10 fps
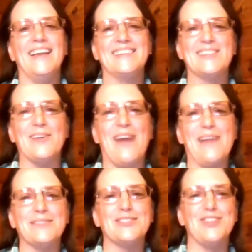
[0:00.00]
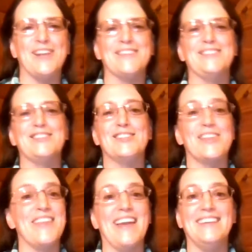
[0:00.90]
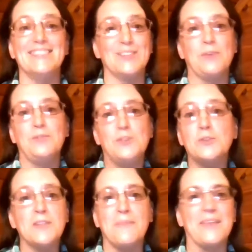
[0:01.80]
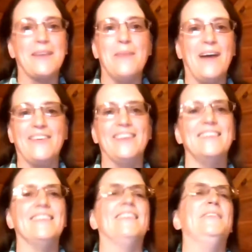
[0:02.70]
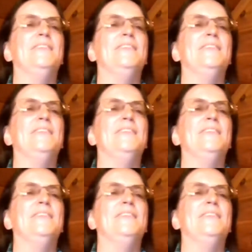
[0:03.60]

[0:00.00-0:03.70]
And so I was to then do something about it,